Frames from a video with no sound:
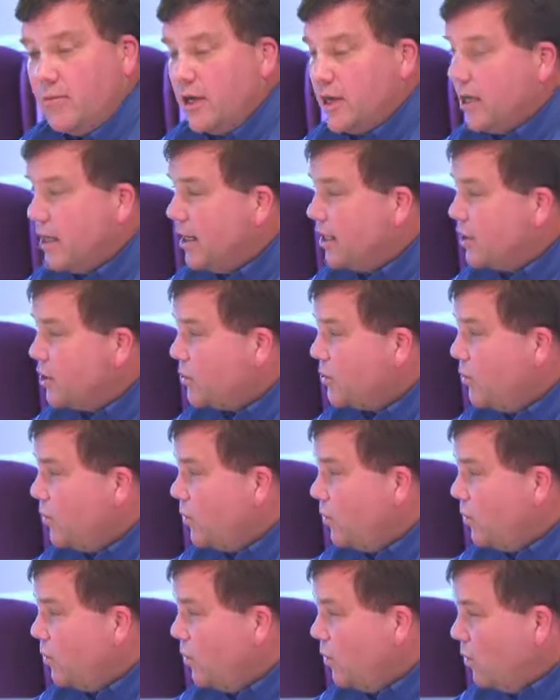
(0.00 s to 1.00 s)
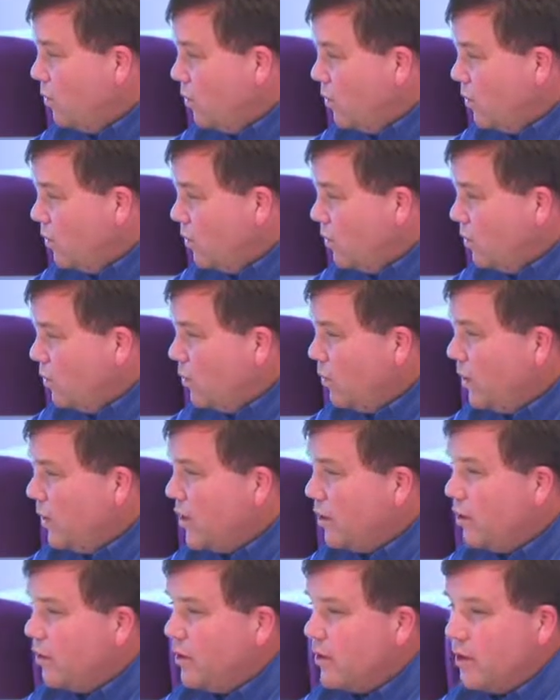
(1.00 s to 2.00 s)
because we
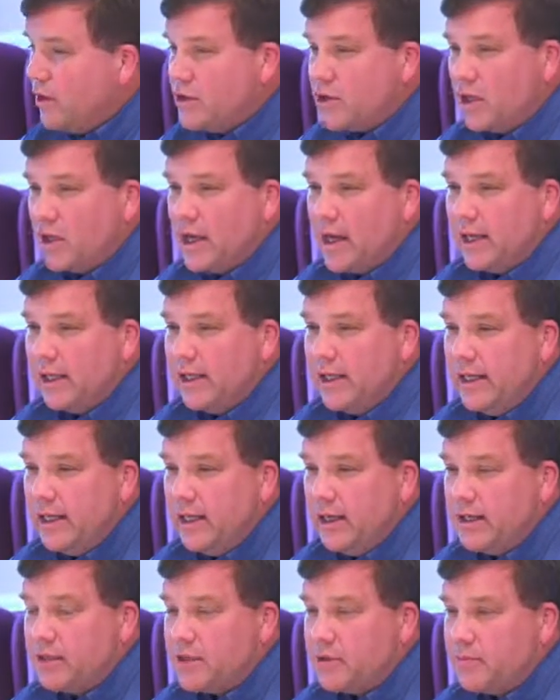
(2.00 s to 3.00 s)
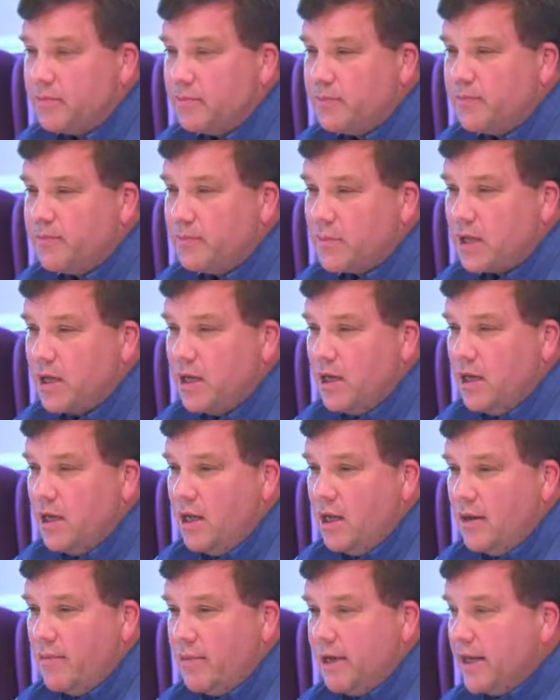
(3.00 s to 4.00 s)
know that there's a lot of legalism.
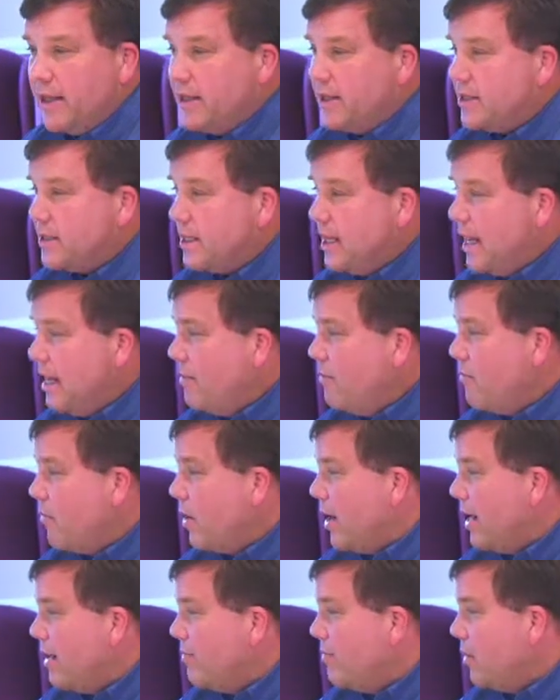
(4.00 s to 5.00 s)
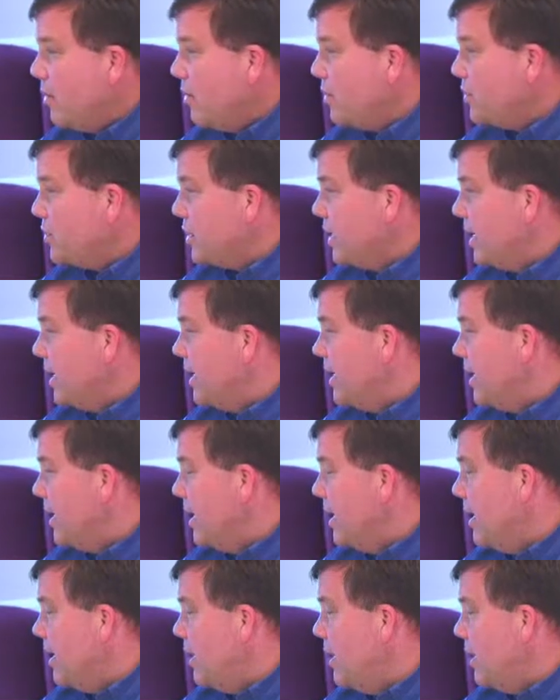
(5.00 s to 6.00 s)
But at the same rate, Paul said,
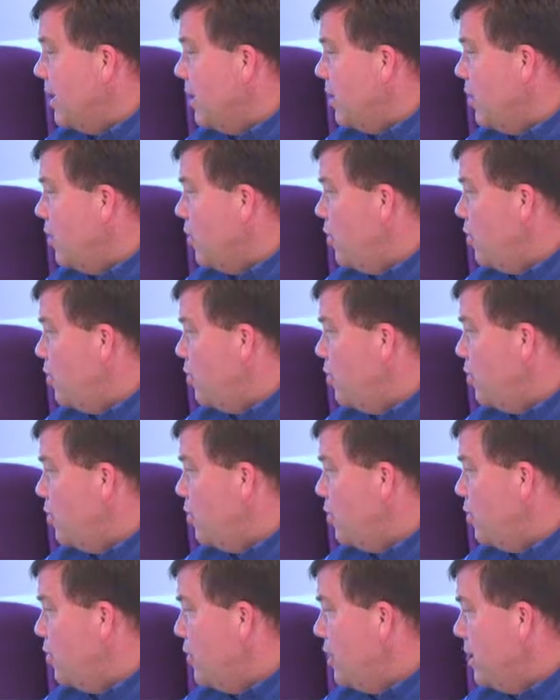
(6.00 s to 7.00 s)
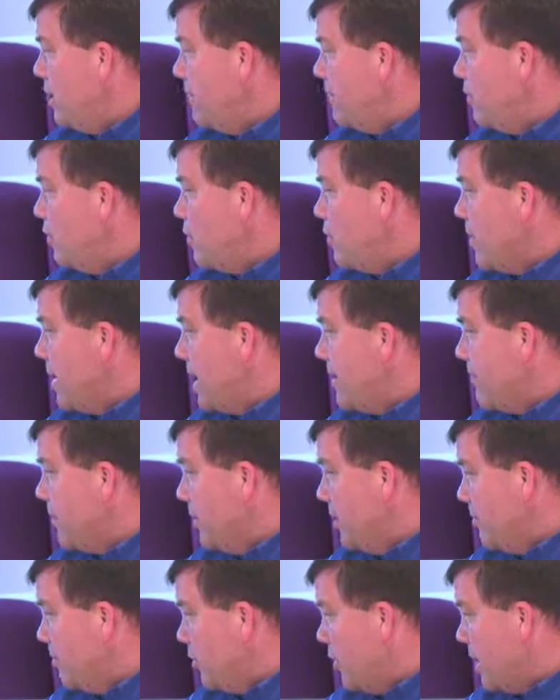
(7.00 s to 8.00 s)
even though we have
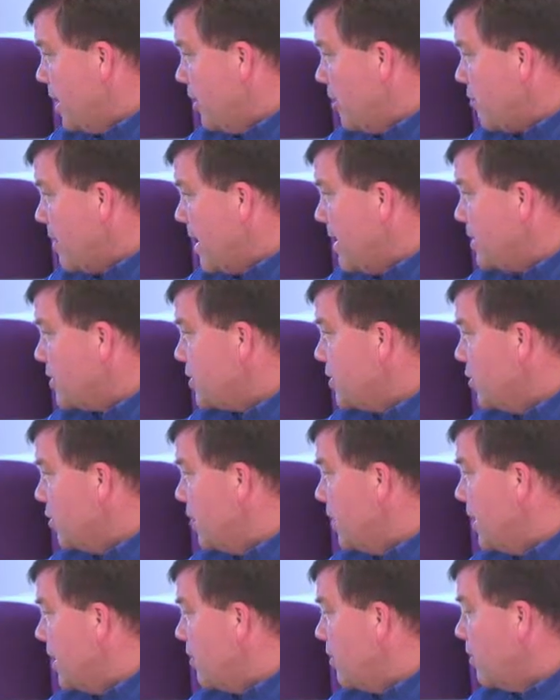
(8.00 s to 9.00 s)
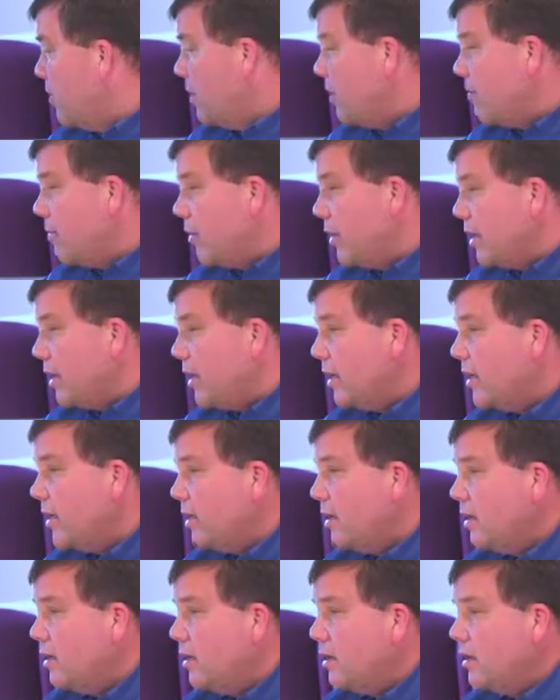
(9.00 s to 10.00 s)
a liberty in Christ, don't let our liberty
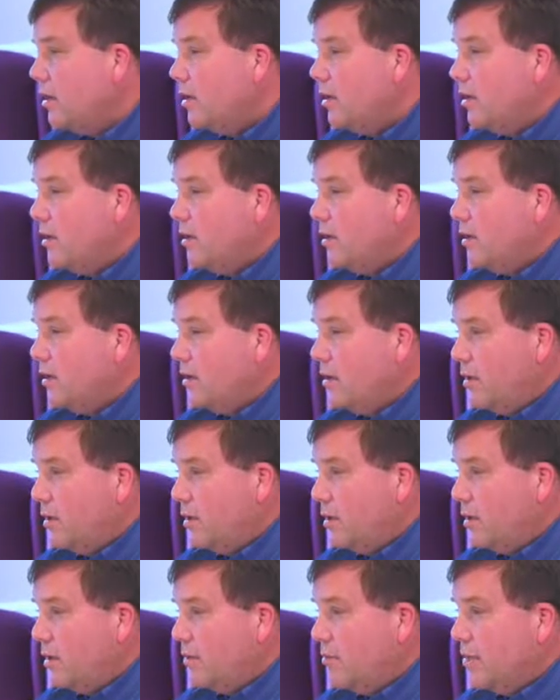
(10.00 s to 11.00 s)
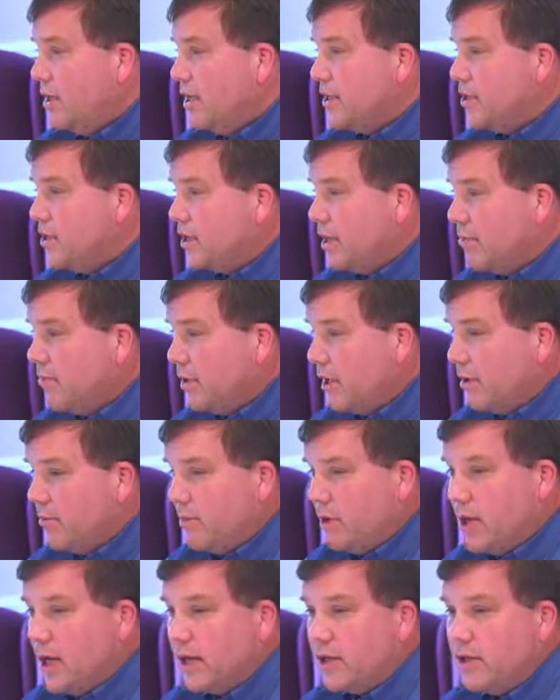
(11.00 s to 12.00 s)
be a
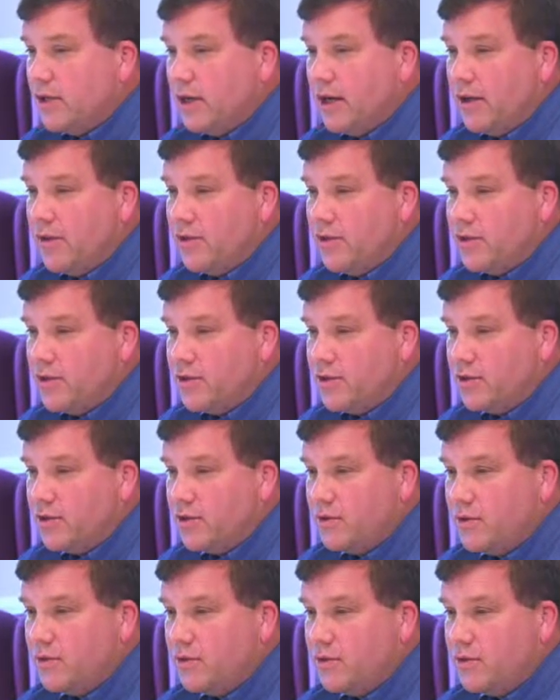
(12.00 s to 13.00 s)
stumbling block to others.